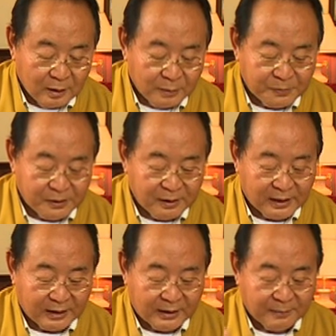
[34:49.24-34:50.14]

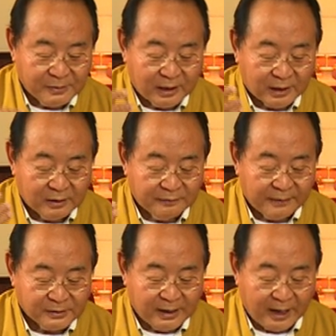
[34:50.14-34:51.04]
Appearing yet empty like a
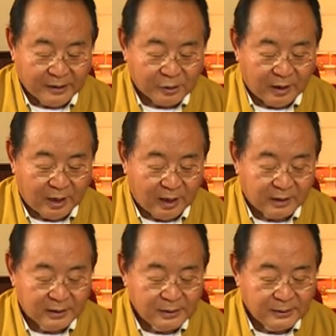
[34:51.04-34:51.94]
reflection. At your
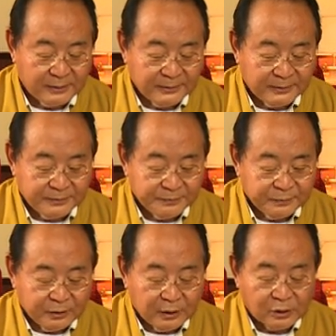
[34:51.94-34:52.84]
heart
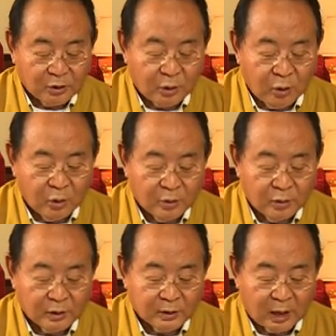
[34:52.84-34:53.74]
is the
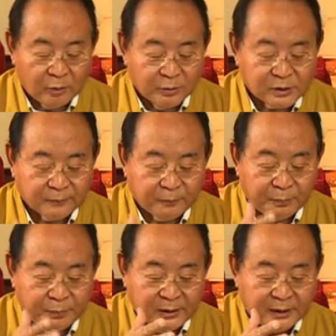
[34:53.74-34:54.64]
Hum around which four
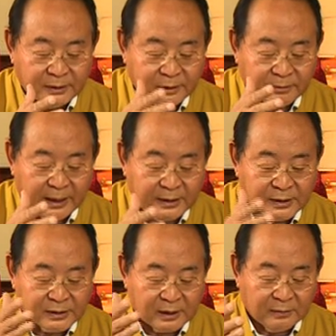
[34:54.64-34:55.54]
brilliantly
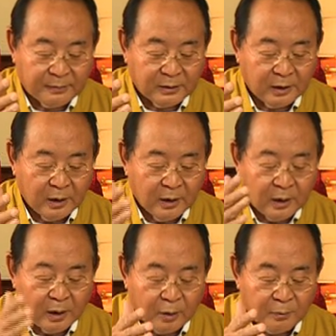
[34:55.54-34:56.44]
radiant syllable
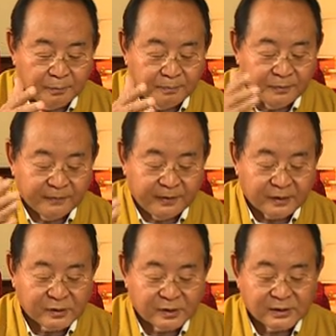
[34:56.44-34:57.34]
Om
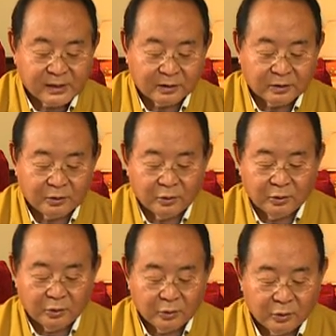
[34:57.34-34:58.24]

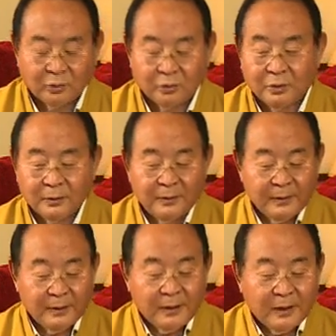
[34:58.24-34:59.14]
Vajrasato Hum.
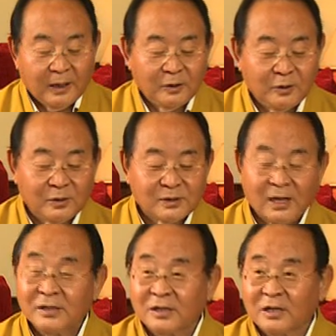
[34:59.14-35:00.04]
You know,
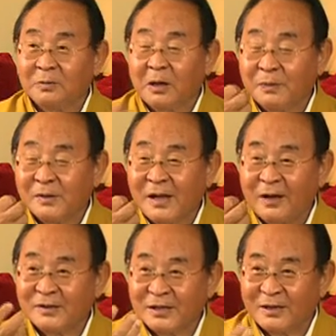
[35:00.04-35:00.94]
Sanskrit way of
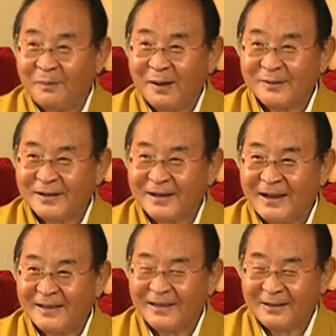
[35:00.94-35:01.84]
pronouncing the mantra
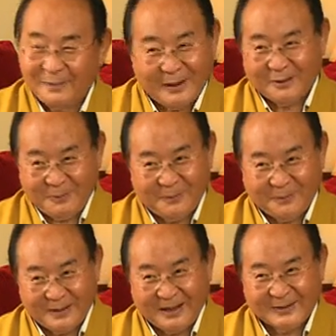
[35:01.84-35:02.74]
and the Tibetan way of
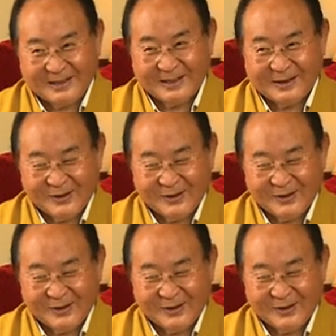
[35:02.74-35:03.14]
pronouncing